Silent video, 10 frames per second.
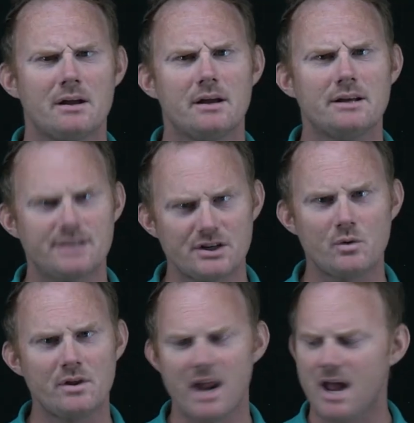Is this
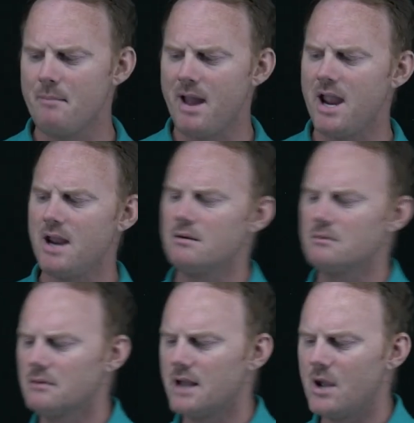one that I made?
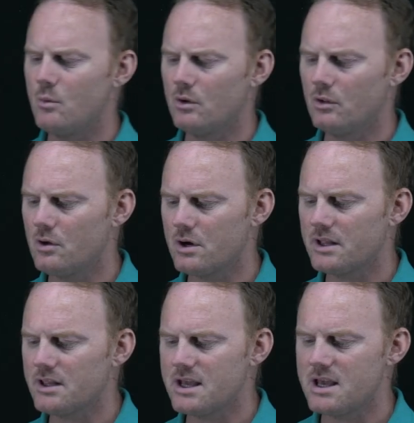It will look
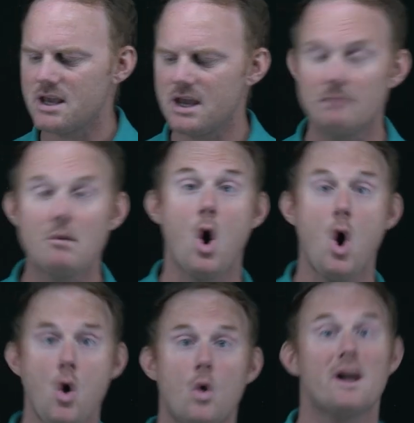at the key.
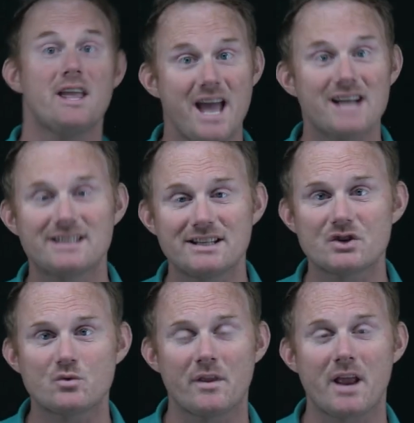Oh, yes, this
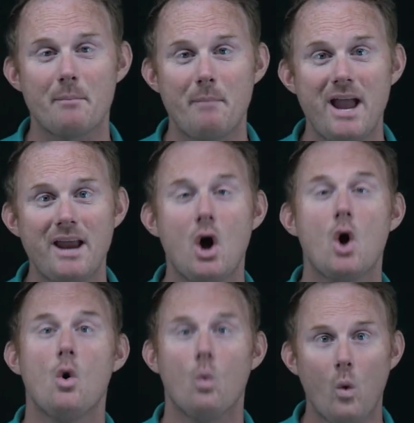is one that I made.
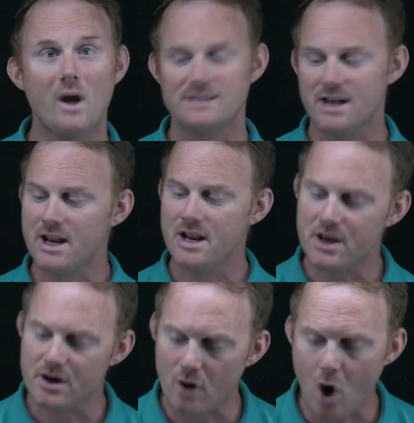What's in
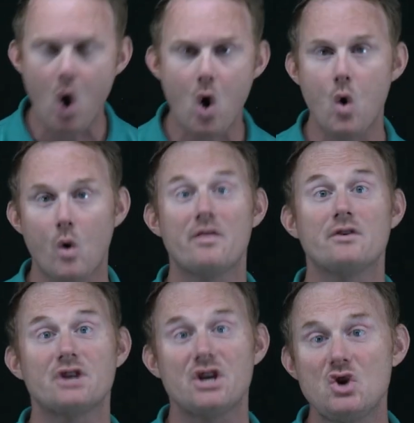here? Oh,
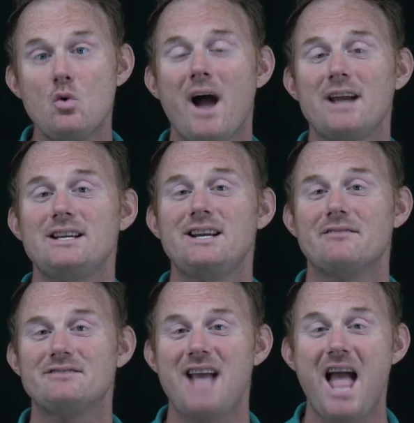there's a U I D
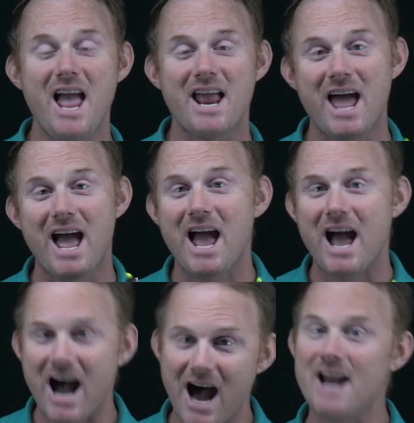of ten.
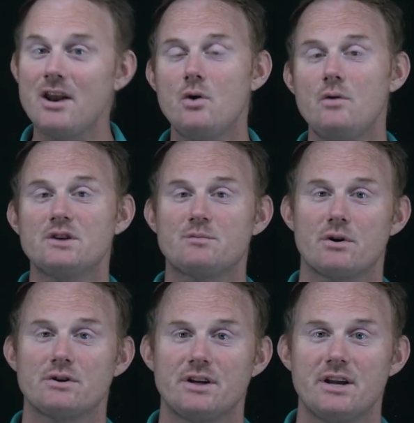I know who this
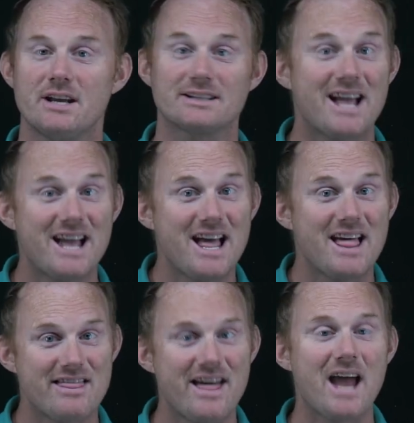person is.
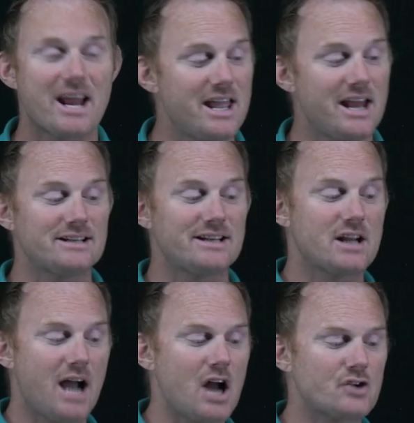That, again, is in
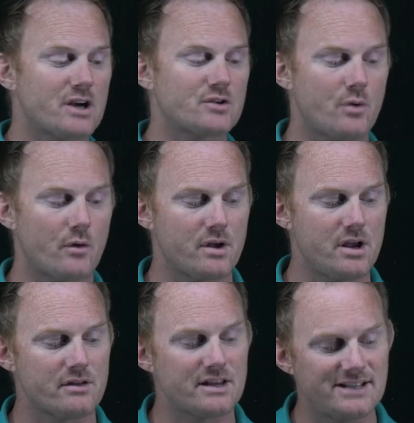contrast with over
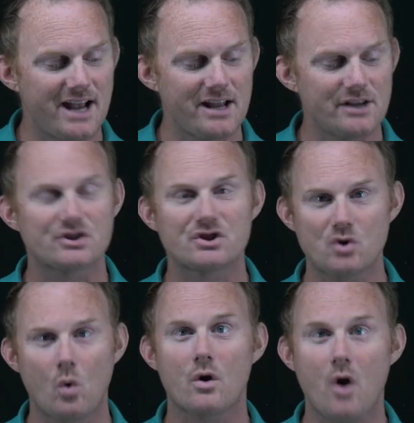here. The data is
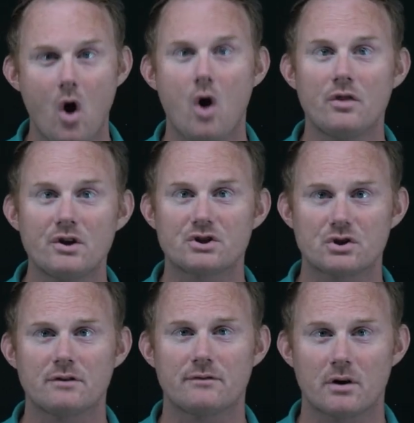stored on the
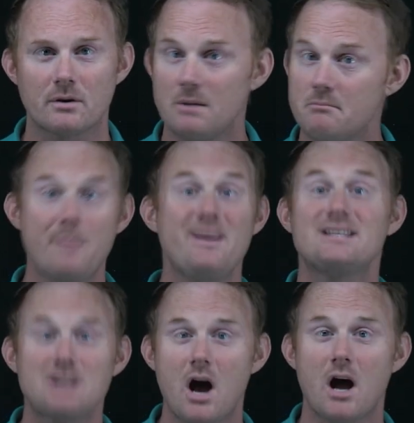server, maybe a
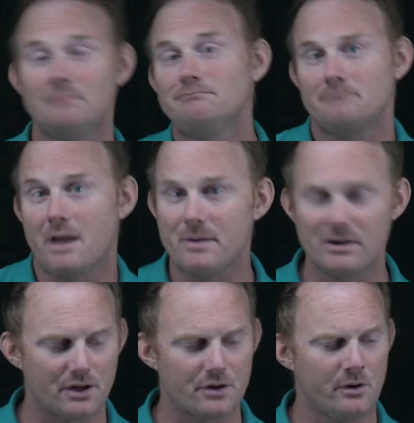ton, maybe a
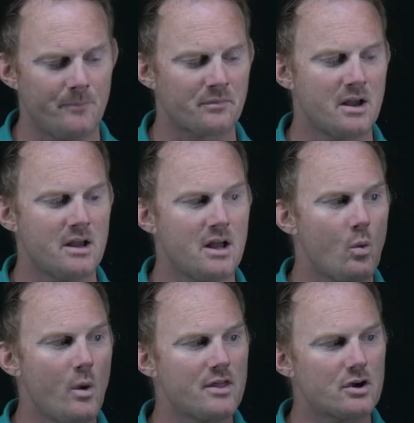little.
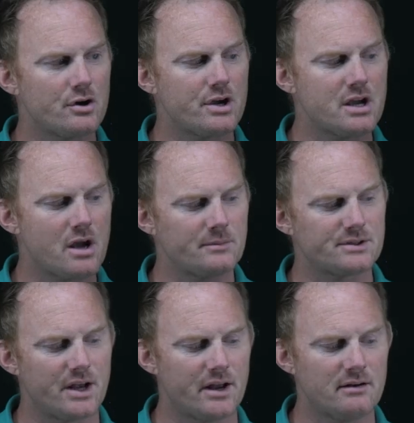When the cookie
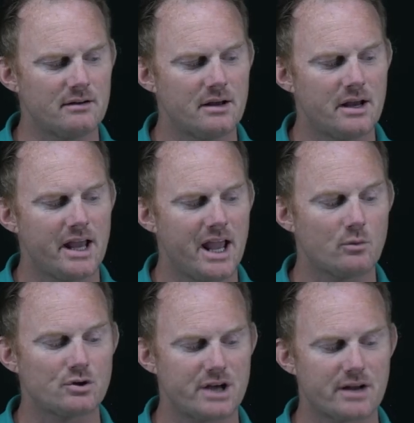comes in, it
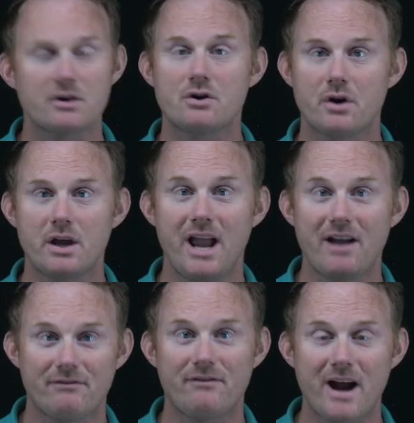will check the
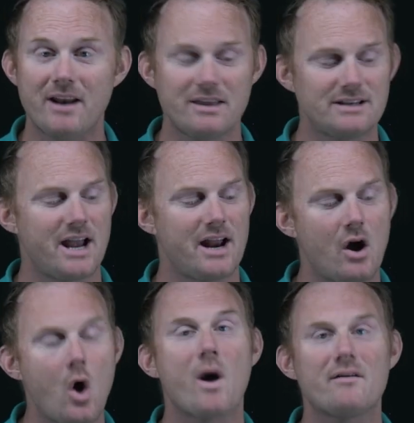cookie, find the
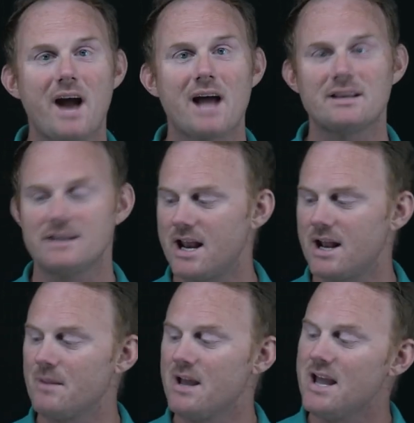data. Oh, I've got the
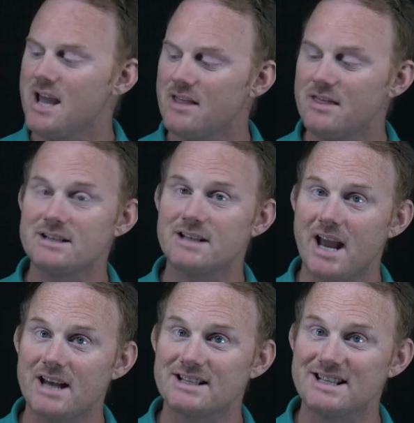data. In this
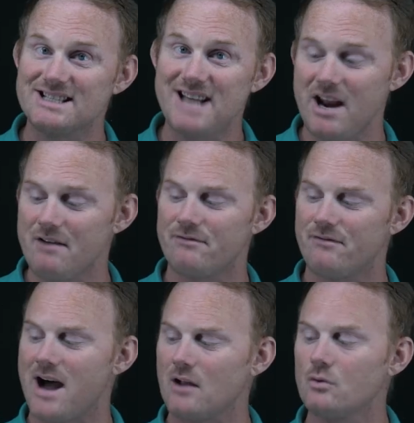case, the data
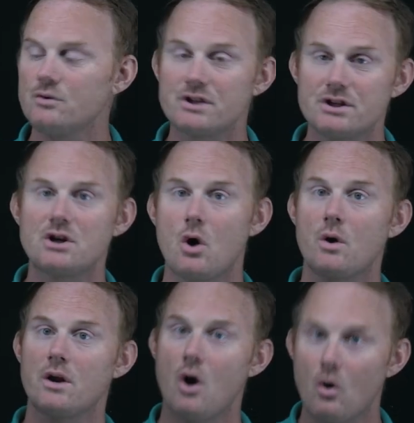follows the
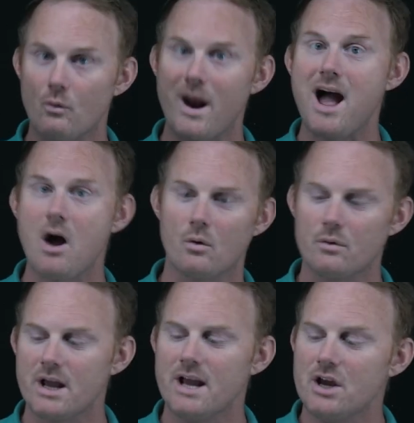token
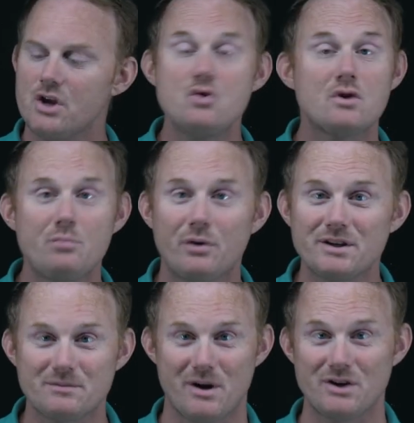around. You can put
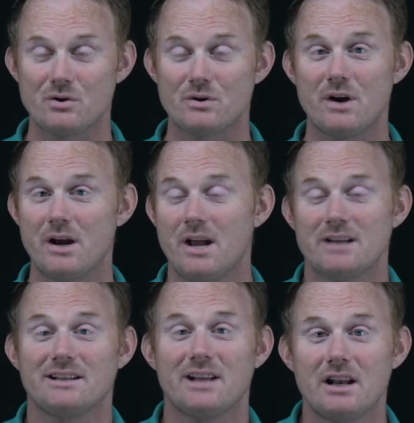as much or
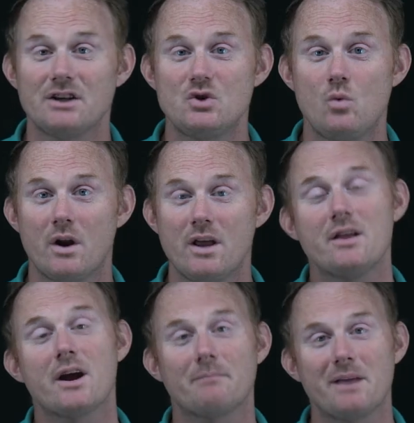as little as you want in
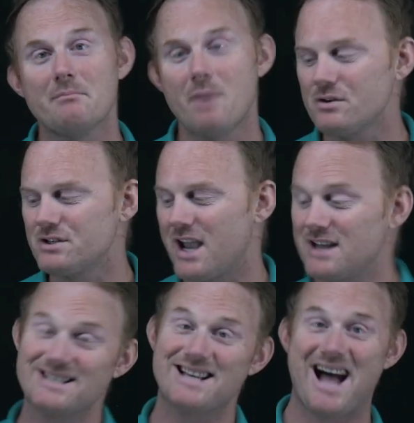there. In most
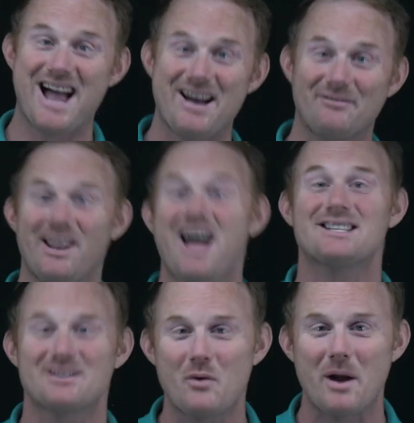cases, I have
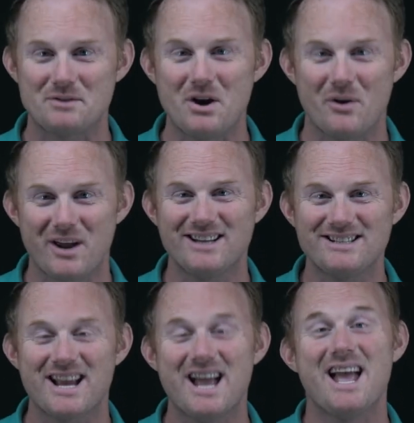lots of web
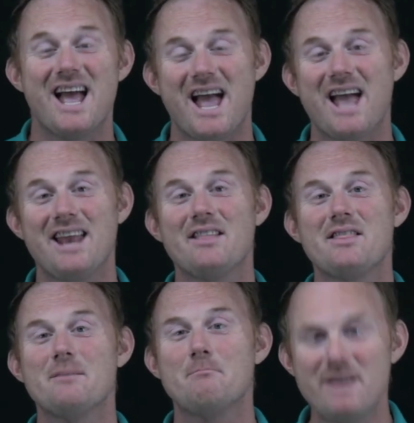tokens, and
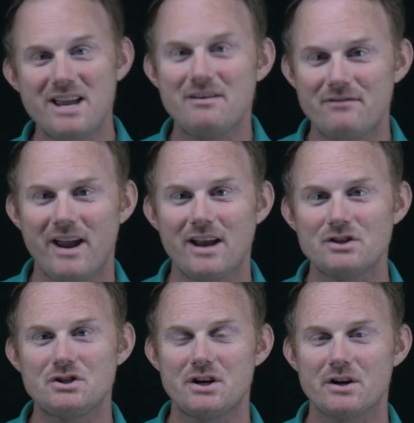the big
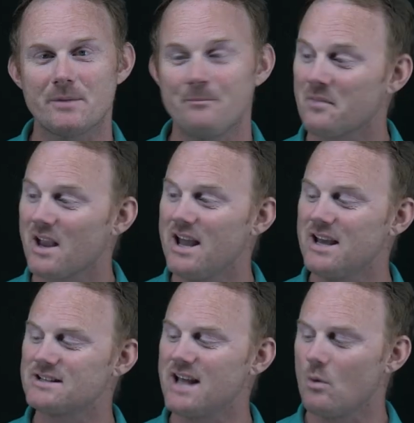advantage here
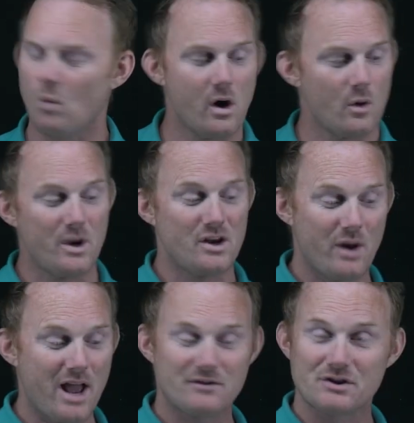is that, one, we don't
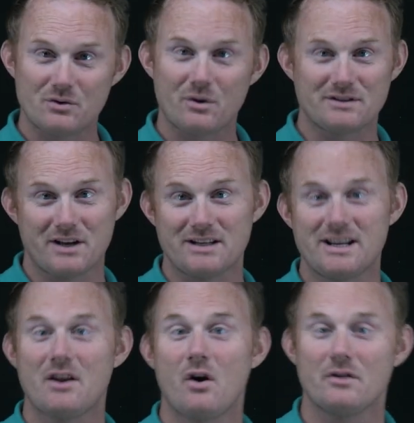have to store a ton of
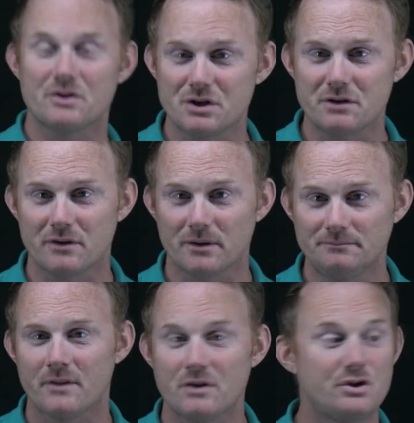data on the server.
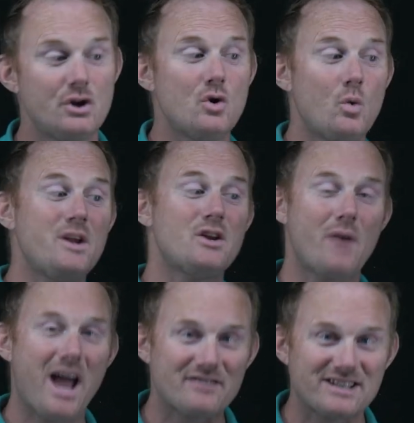Two, we don't
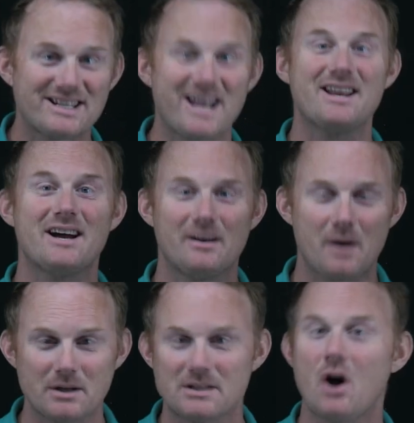have to send
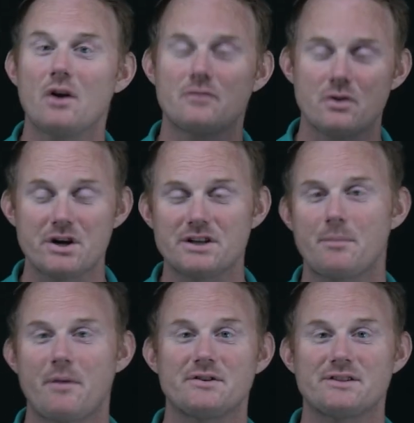a, a ton of cookies
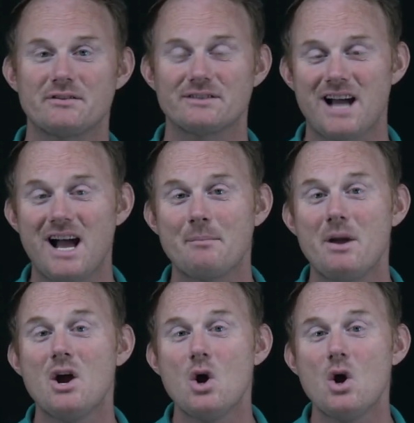up every single time.